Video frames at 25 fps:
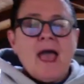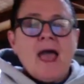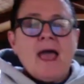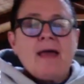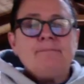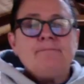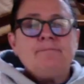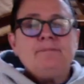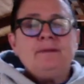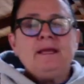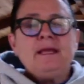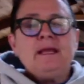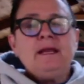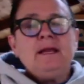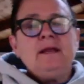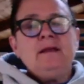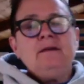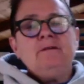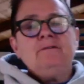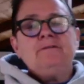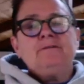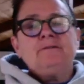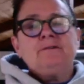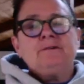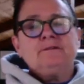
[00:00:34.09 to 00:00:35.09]
And
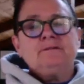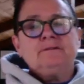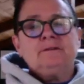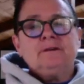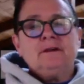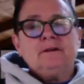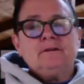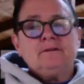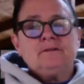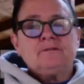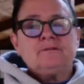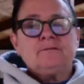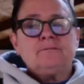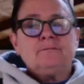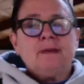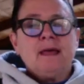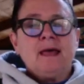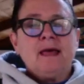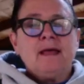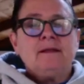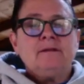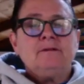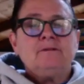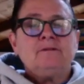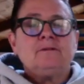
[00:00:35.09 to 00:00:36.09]
meaningfulness
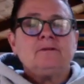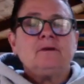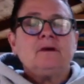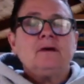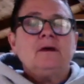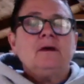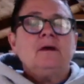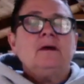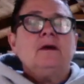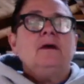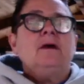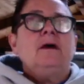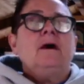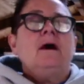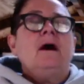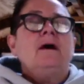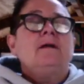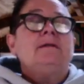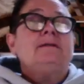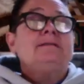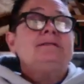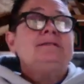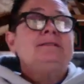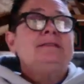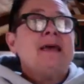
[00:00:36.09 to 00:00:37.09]
meant
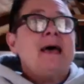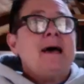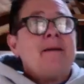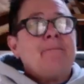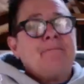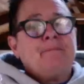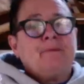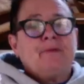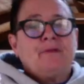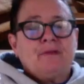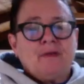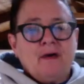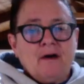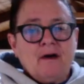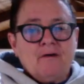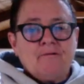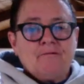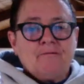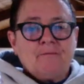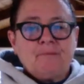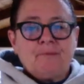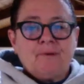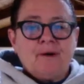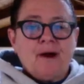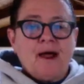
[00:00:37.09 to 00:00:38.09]
depth
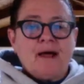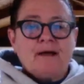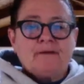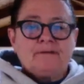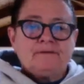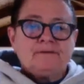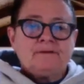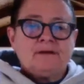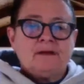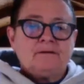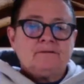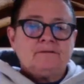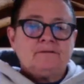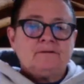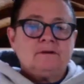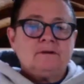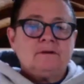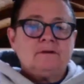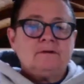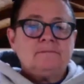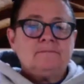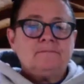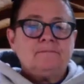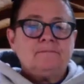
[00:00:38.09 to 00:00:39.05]
of processing.